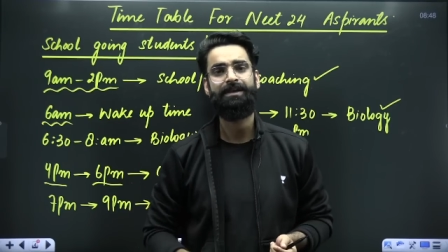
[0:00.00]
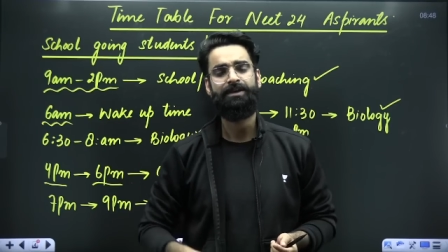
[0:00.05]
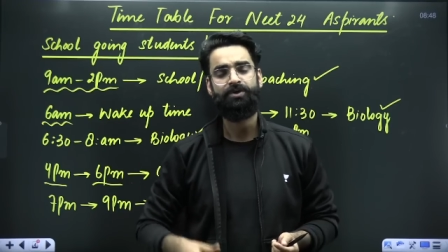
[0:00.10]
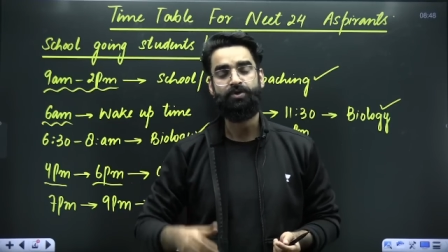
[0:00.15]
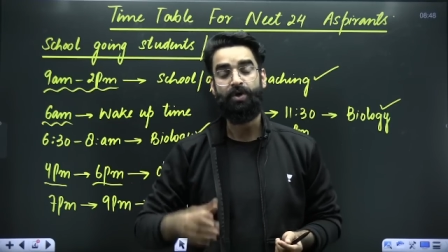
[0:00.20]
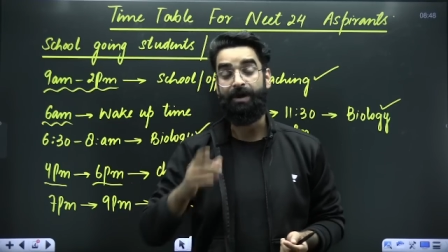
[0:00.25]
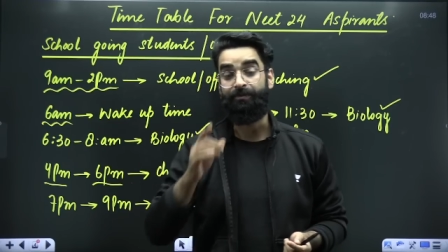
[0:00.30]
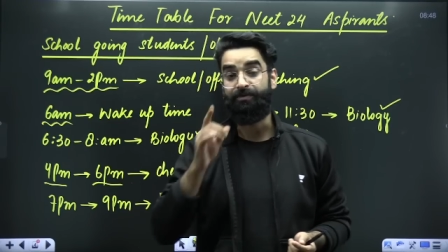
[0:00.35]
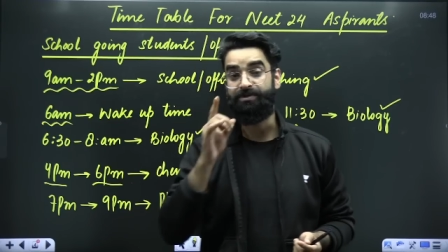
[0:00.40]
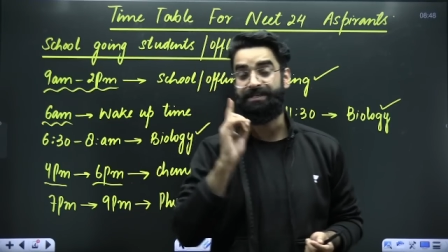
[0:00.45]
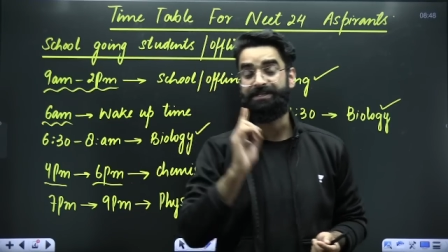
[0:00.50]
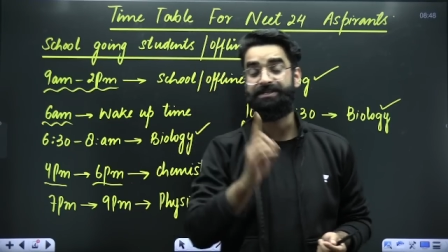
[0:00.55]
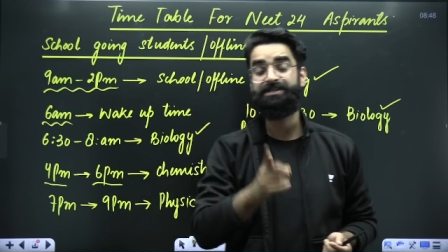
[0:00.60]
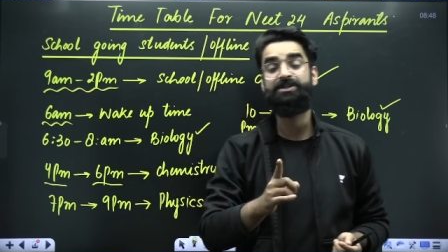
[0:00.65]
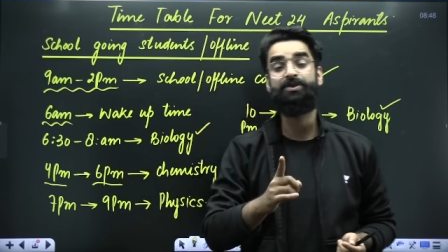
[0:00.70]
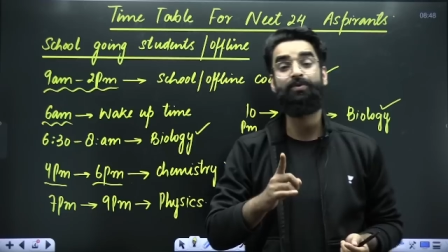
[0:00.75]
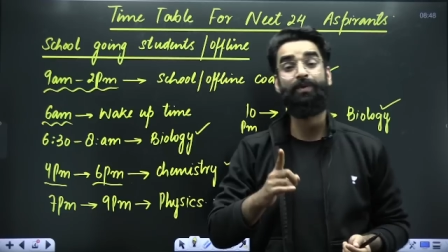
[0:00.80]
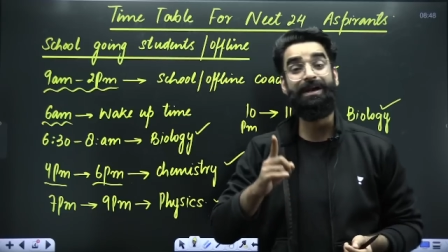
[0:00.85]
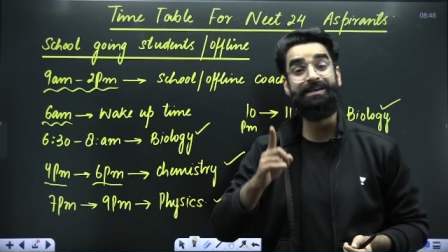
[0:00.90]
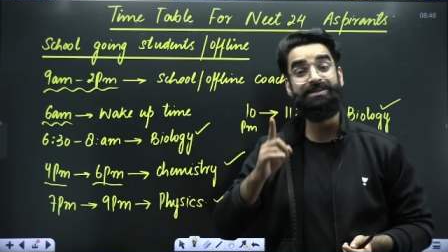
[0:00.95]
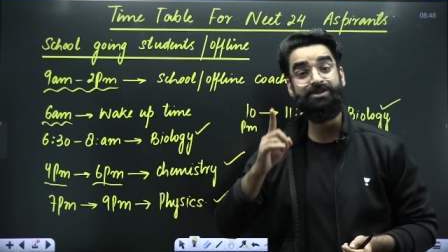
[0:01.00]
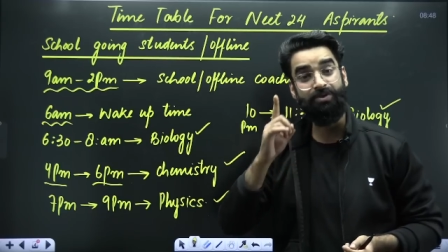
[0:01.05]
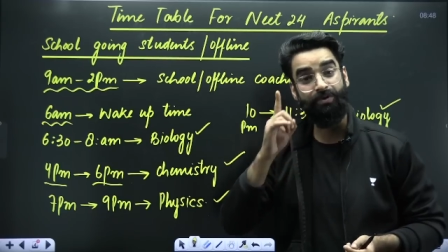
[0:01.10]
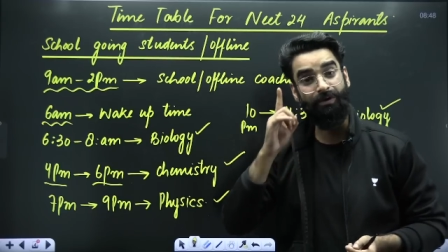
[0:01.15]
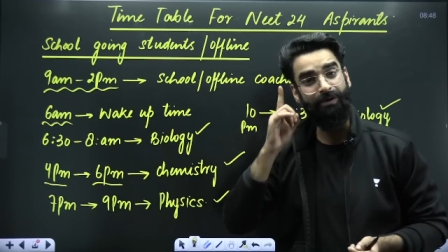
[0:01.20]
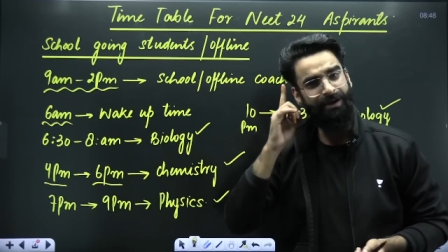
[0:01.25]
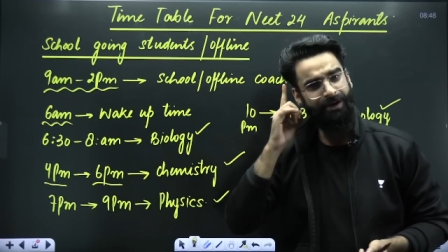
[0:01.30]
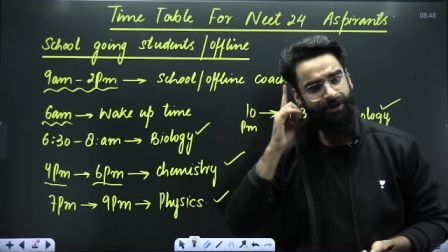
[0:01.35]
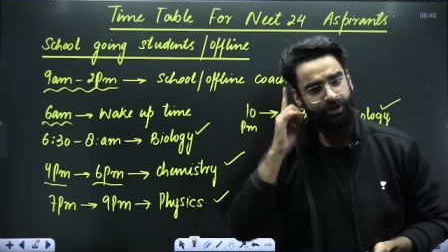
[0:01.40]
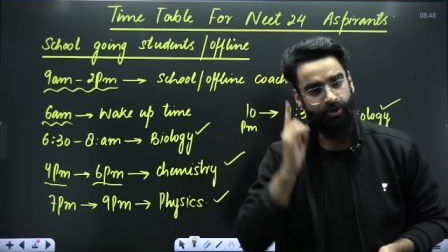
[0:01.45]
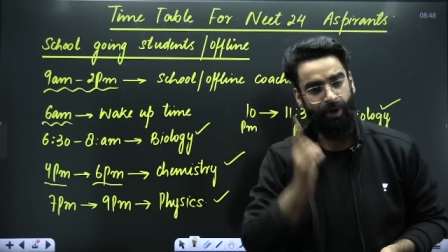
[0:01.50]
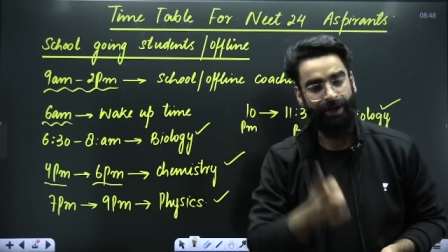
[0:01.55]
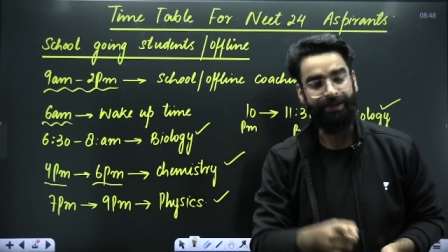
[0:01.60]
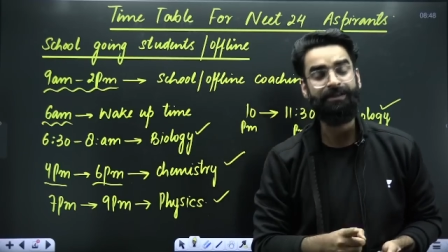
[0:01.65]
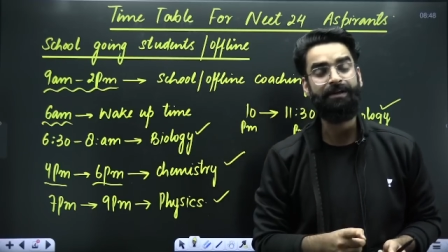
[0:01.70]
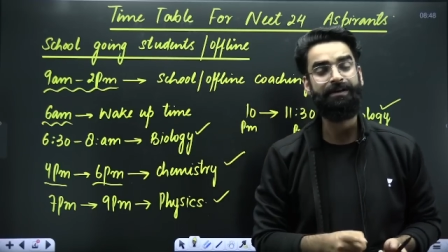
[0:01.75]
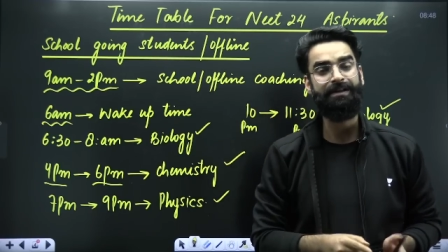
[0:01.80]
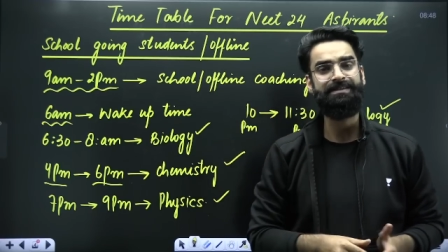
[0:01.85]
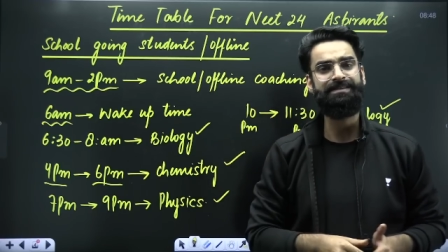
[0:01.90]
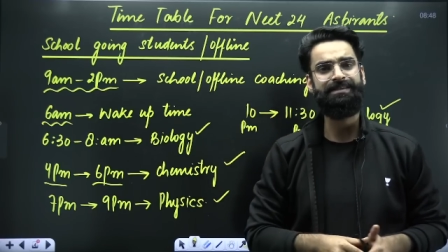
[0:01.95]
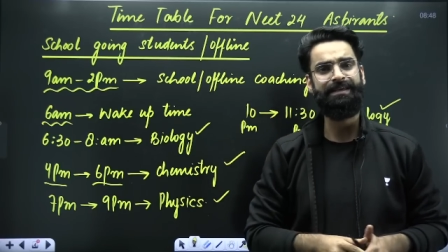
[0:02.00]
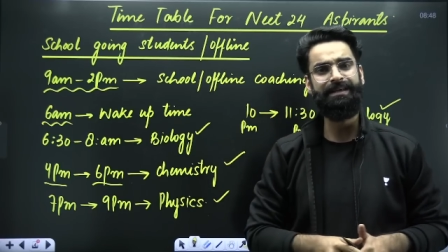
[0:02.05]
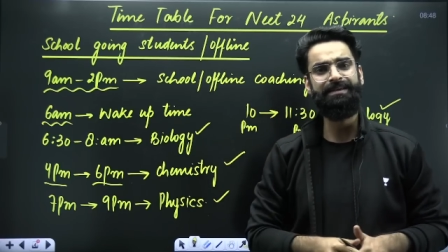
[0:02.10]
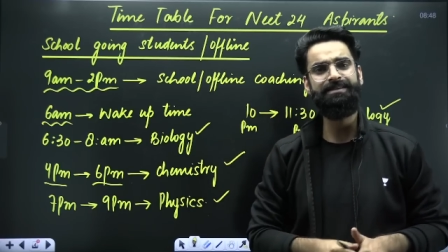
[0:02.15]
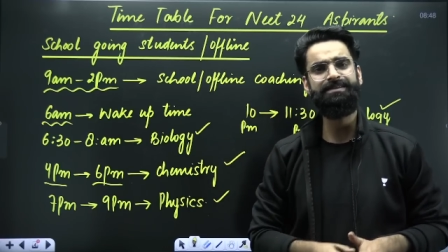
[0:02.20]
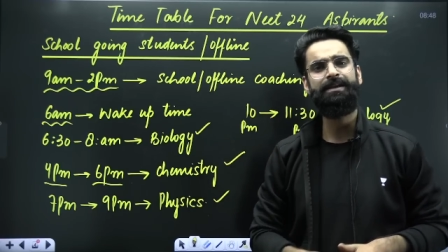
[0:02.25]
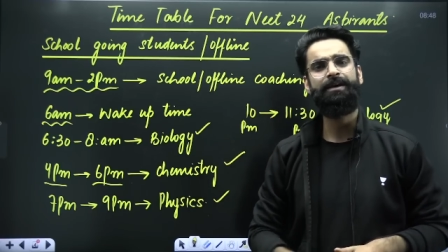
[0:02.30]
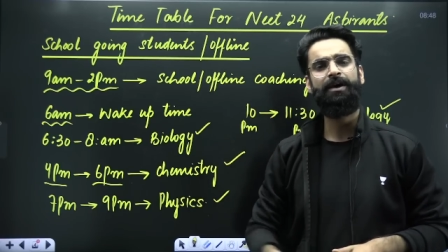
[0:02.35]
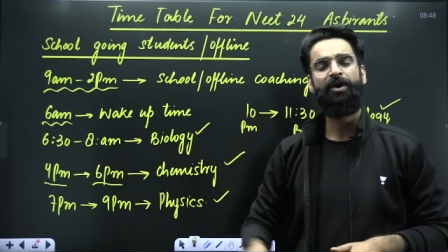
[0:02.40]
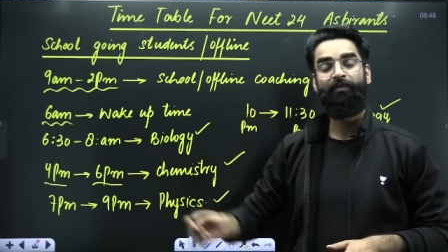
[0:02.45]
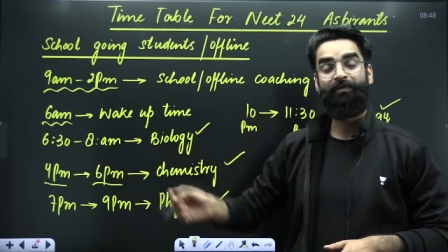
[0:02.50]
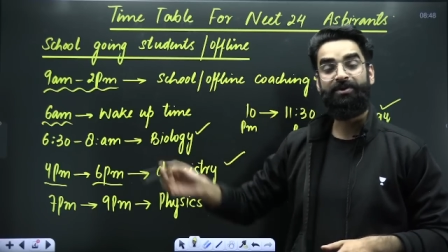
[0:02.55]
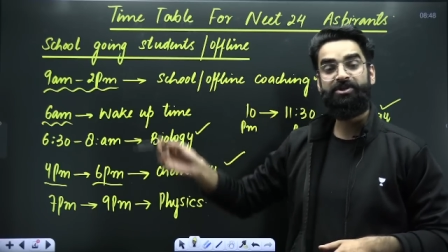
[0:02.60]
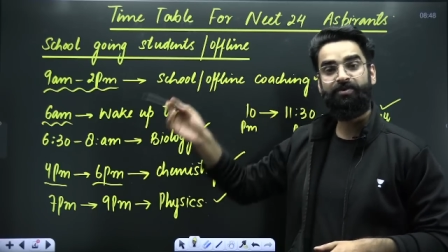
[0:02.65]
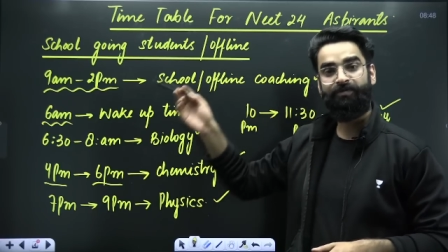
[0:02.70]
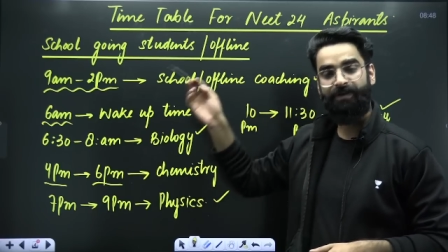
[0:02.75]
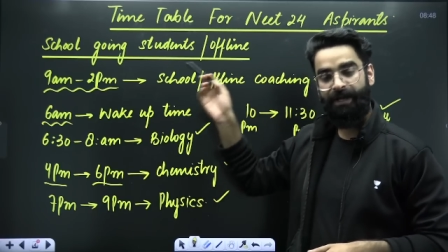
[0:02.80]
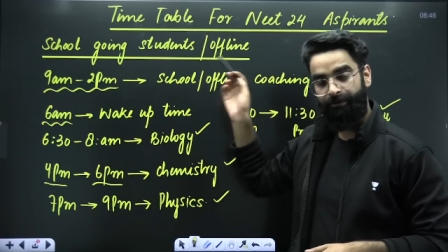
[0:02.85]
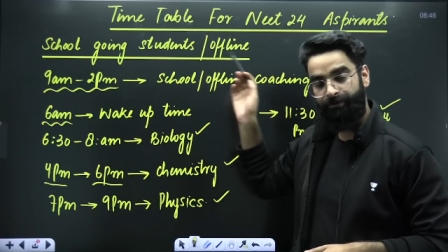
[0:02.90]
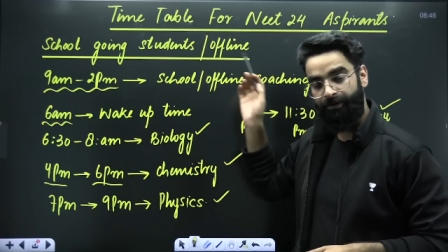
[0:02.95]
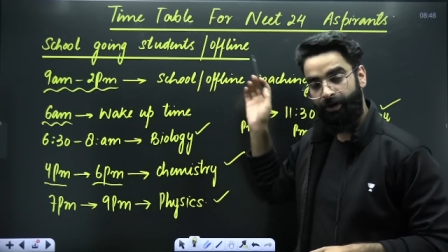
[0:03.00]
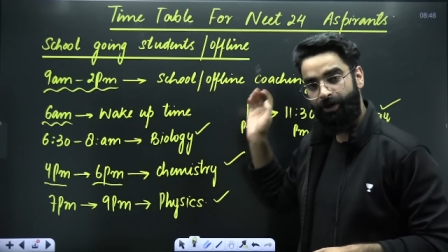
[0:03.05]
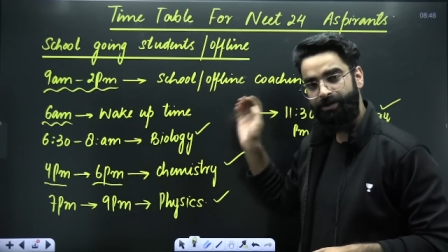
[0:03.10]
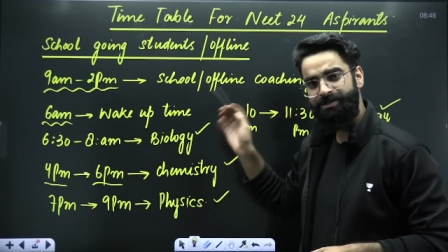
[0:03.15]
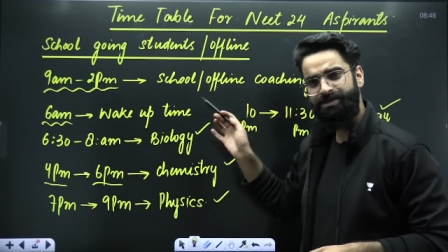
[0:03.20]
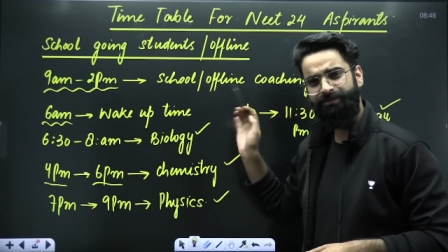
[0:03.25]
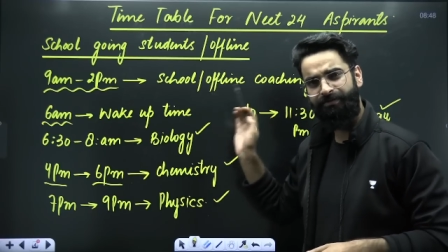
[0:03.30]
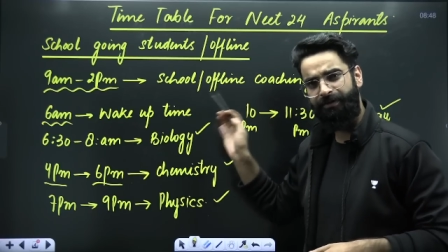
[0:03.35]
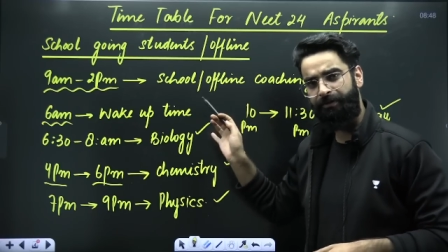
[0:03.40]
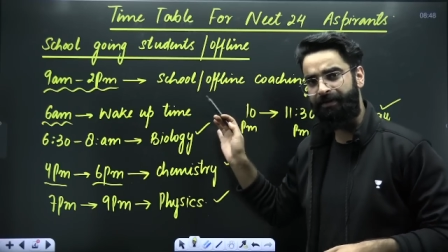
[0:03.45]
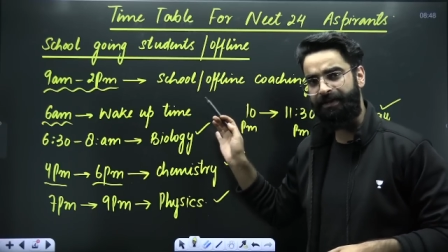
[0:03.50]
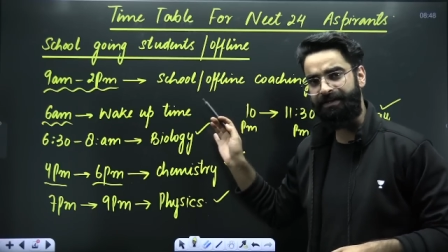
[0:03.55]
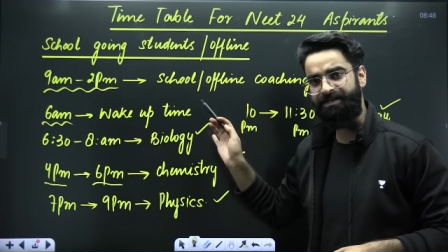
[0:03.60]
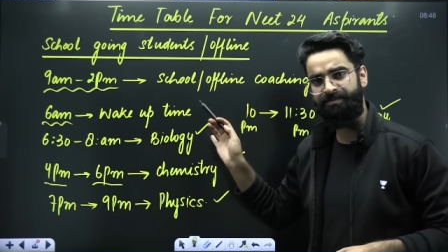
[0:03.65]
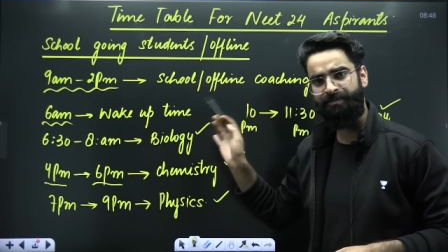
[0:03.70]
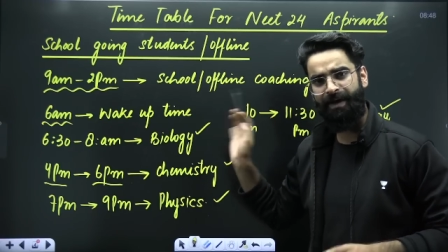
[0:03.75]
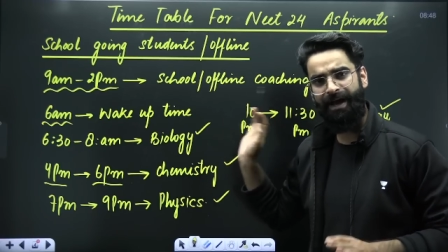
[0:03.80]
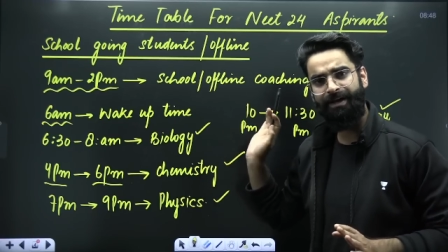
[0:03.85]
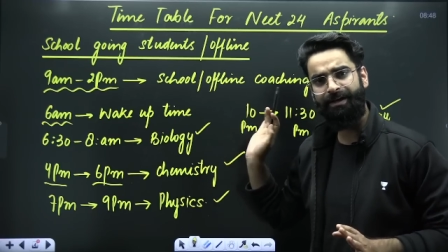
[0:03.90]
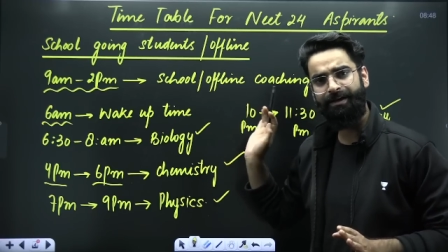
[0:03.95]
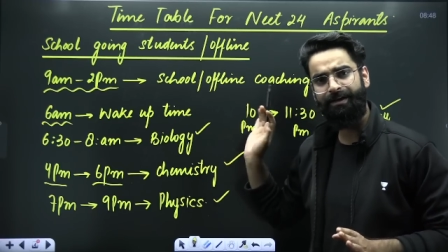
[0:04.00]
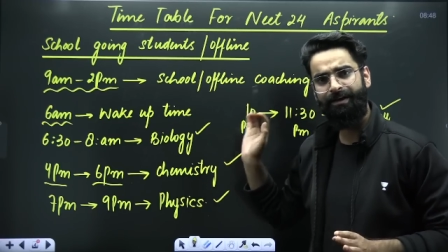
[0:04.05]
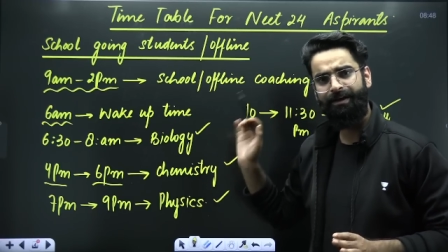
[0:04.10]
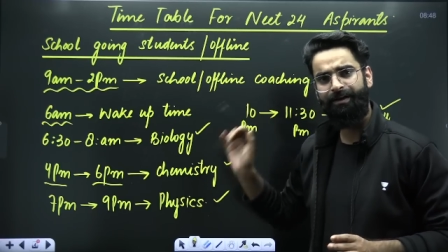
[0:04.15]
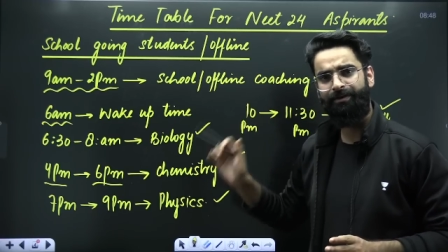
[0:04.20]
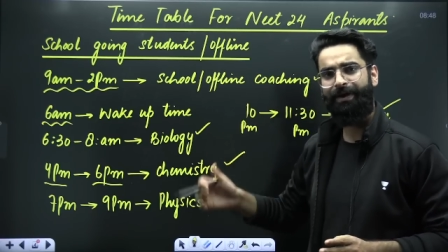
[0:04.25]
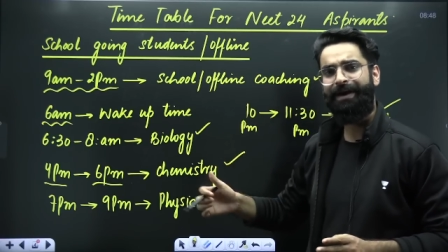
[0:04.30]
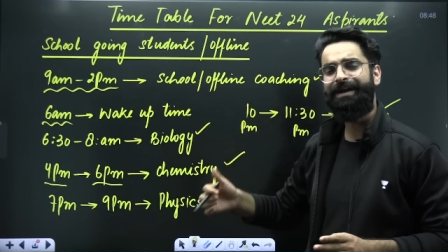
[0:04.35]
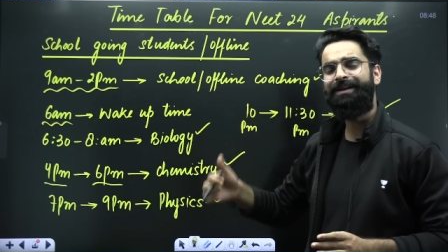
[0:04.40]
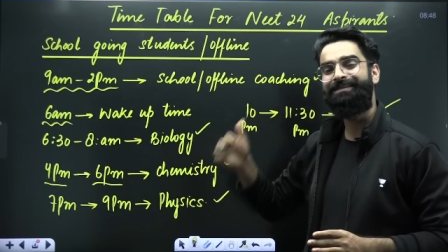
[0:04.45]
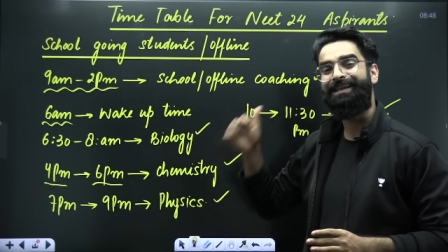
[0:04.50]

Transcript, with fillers: So I would suggest you guys to join the test series, which we have launched few days back, right?